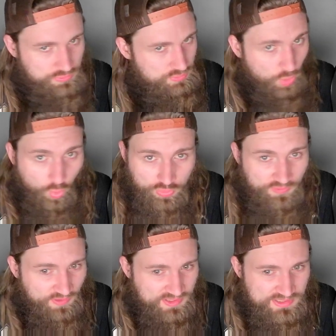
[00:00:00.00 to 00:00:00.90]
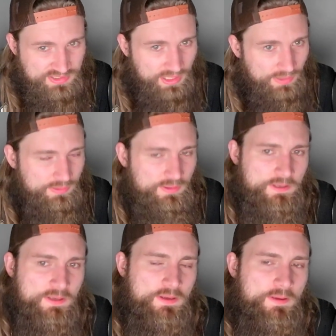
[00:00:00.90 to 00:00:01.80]
Only fights he's had.
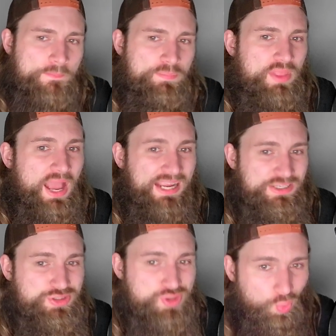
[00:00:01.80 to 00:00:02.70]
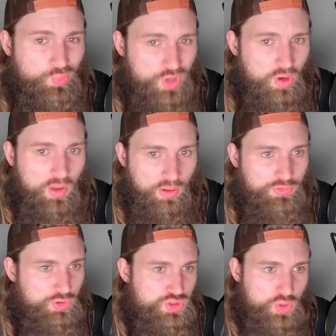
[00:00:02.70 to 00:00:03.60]
I don't know how
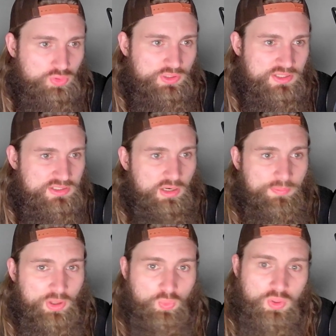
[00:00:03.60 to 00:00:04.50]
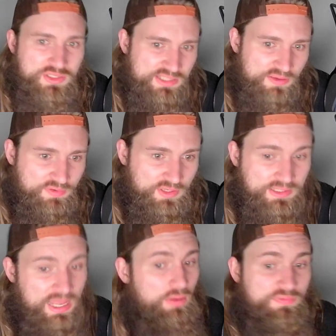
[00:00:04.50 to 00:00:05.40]
Nursulton is going to make 170.
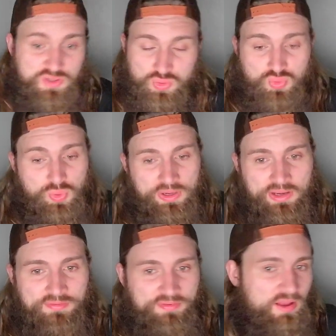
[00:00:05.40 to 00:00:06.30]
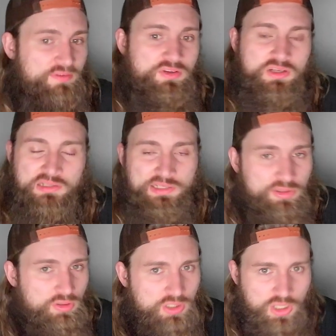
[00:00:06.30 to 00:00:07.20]
Now, if this was 185,
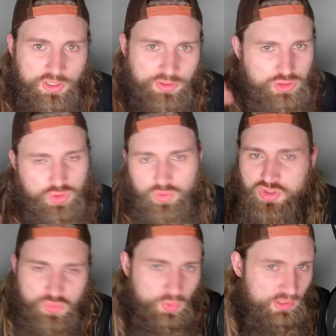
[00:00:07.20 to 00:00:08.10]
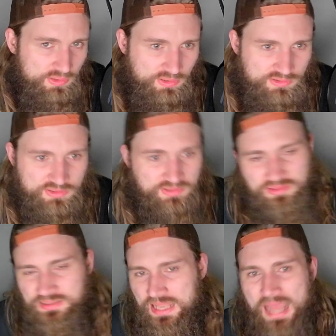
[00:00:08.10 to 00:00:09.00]
clear cut, Nursulton's winning this.
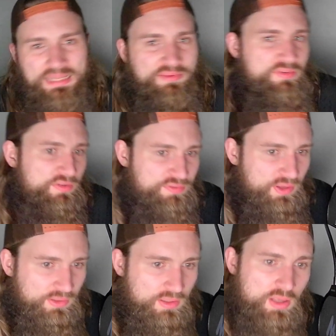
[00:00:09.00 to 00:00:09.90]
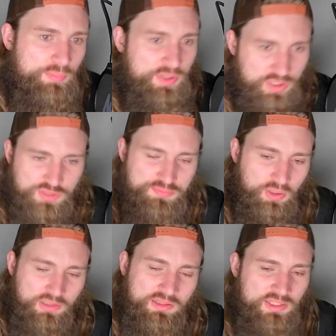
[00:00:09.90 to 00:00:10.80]
Not even a fight. Because
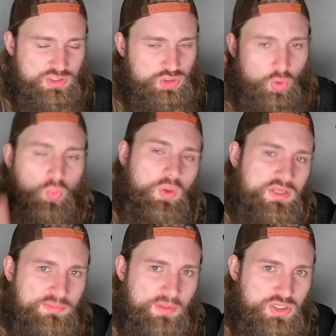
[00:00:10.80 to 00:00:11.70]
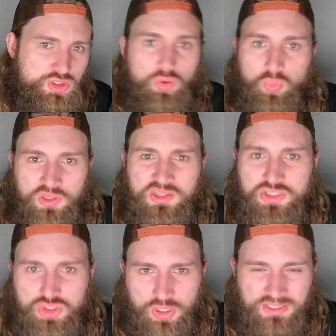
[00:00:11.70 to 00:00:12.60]
Buckley is so one-dimensional with his
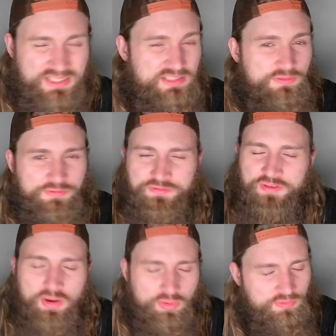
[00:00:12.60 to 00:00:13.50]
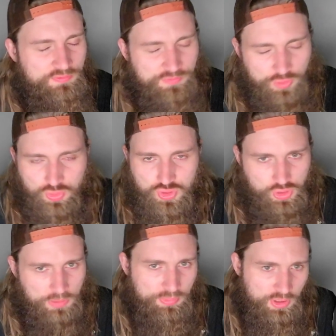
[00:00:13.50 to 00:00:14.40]
strikes. It's a very few
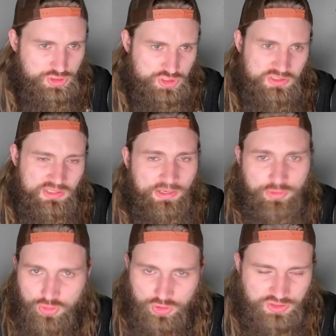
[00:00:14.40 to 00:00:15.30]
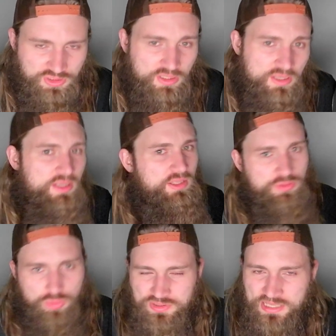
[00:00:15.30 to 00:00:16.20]
straight punches. A lot of hooks. He
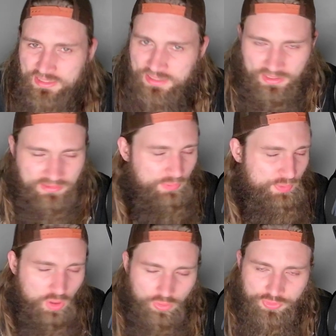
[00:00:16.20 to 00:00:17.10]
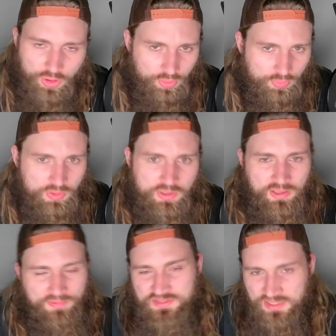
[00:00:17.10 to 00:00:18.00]
throws that kick that we all know.
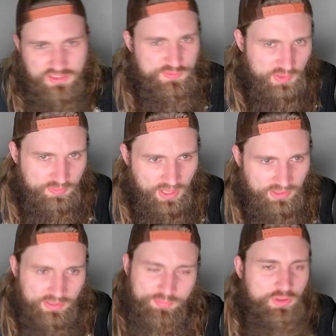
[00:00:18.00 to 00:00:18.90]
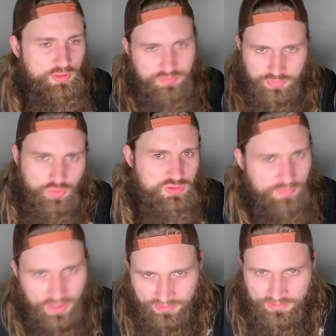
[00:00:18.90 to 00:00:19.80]
Obviously, not the spinning back kick, but he throws a
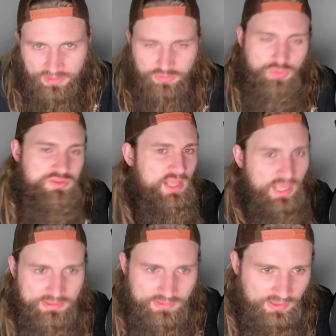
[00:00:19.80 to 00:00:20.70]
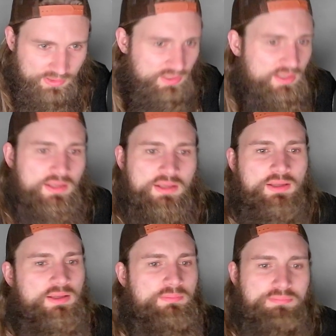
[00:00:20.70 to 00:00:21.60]
body kick, throws a head kick.
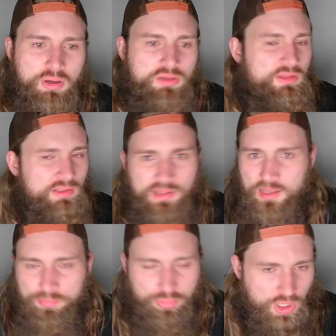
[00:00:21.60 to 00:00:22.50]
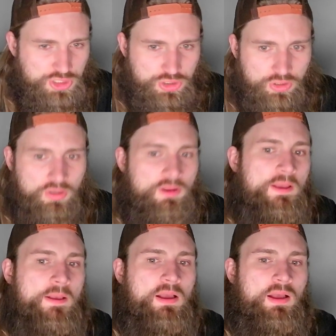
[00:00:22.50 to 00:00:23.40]
Buckley, a lot of pressure.
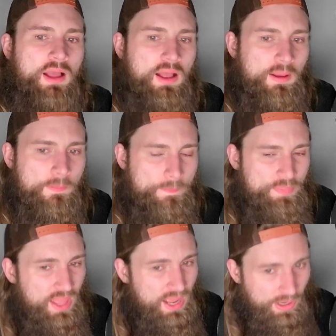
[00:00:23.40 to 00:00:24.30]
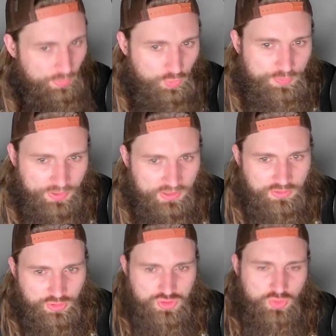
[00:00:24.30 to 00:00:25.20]
I would pick
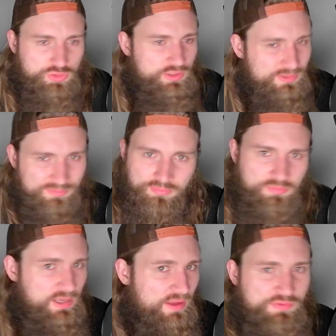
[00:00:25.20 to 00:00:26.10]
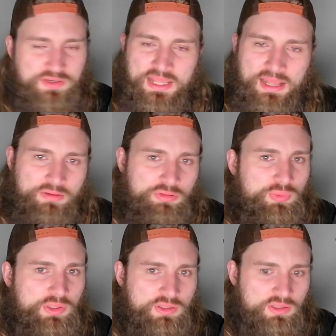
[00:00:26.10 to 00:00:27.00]
Nursulton every day out of the
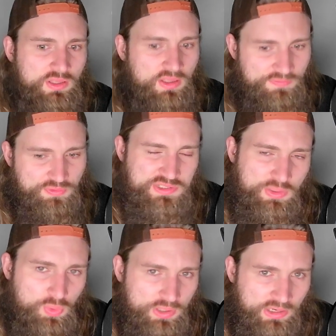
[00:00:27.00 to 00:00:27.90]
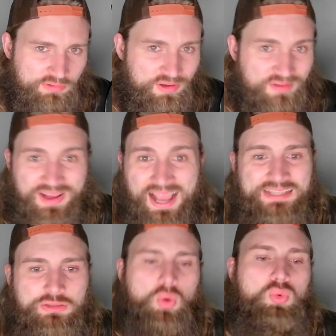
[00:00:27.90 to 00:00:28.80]
week if it was at 185. I
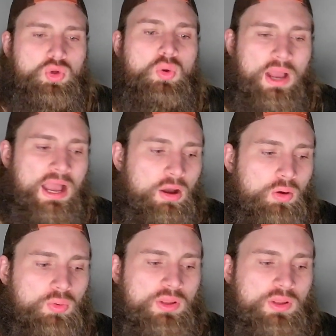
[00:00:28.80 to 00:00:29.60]
don't know how.